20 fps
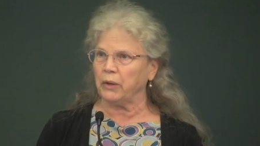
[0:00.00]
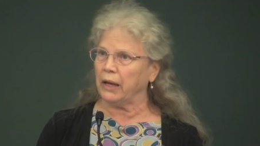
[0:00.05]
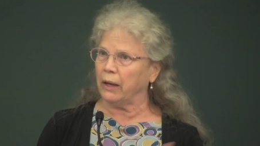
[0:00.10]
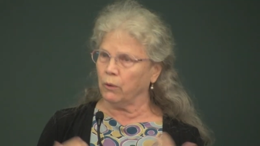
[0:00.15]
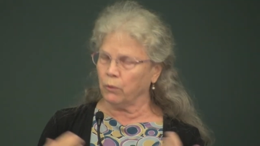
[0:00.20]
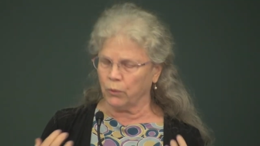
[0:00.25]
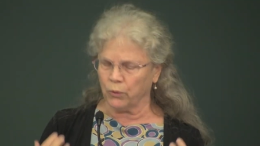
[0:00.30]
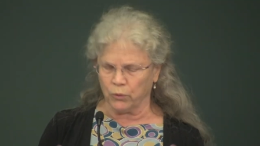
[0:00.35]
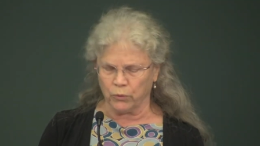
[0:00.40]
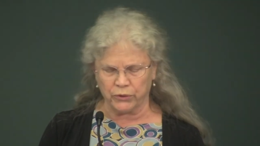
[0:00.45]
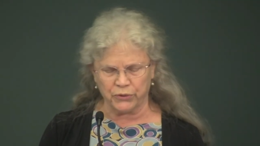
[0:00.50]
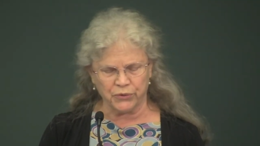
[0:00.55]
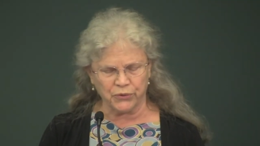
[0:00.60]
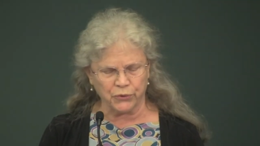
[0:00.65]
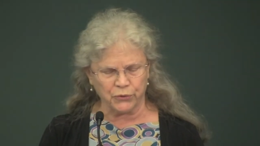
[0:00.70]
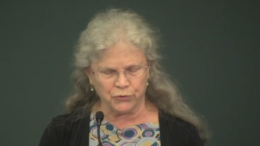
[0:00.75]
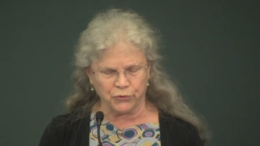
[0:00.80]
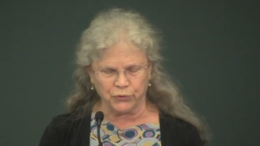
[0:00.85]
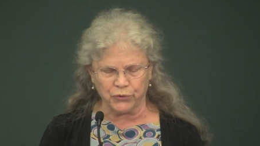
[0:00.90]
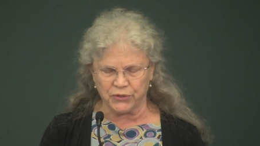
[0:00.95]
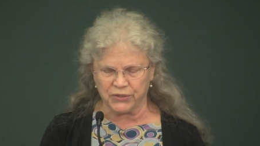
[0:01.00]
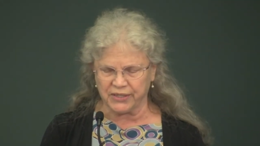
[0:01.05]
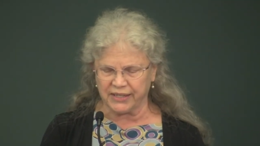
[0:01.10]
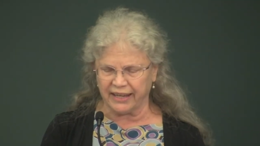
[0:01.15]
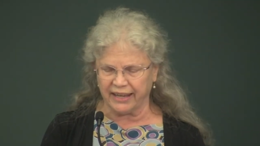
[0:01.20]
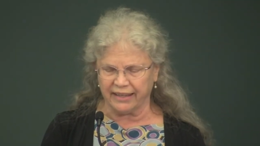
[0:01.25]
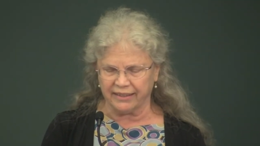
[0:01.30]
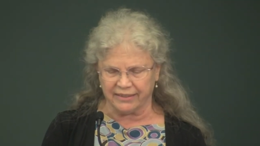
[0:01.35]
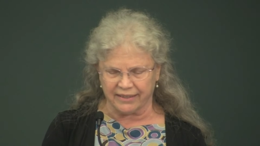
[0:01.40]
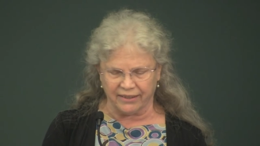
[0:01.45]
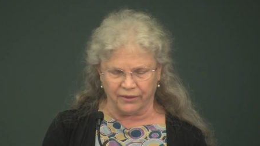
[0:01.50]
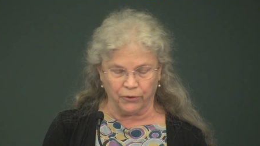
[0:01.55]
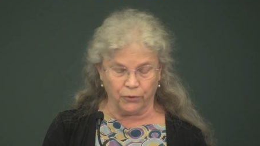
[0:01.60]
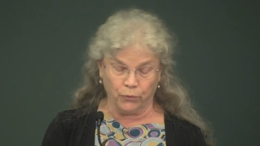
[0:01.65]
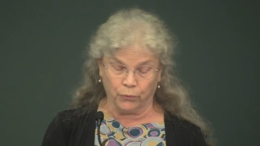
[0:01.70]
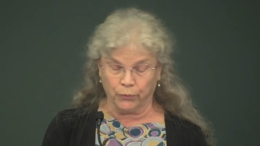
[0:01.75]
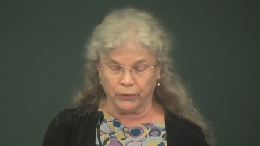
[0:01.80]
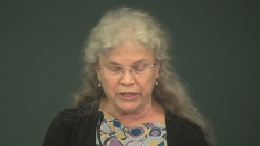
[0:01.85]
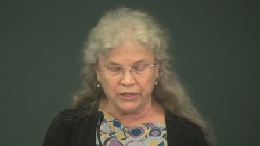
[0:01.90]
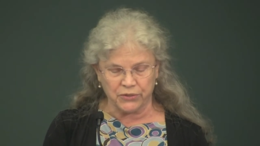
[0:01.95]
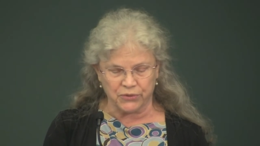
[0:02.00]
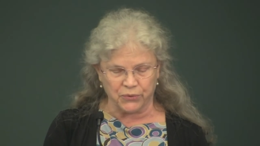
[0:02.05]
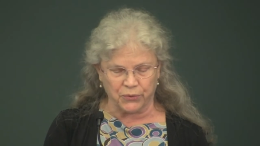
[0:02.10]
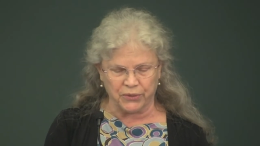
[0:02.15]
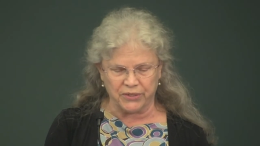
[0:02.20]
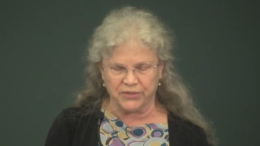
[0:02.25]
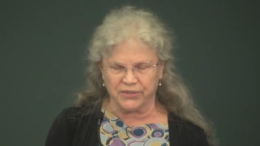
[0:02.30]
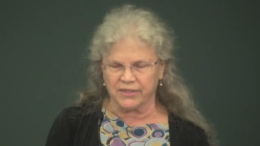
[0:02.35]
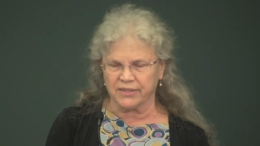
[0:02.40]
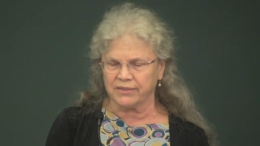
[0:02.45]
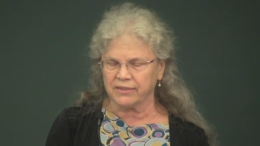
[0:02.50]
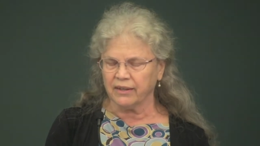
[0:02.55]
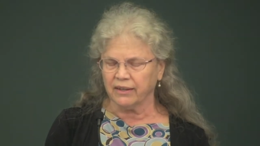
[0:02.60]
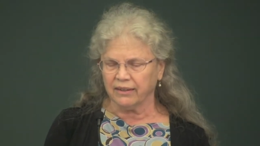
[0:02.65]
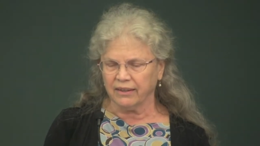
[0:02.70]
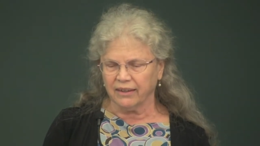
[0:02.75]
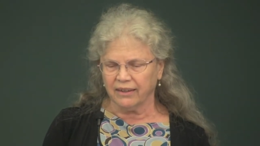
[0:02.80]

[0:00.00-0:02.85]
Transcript: power or social standing or resources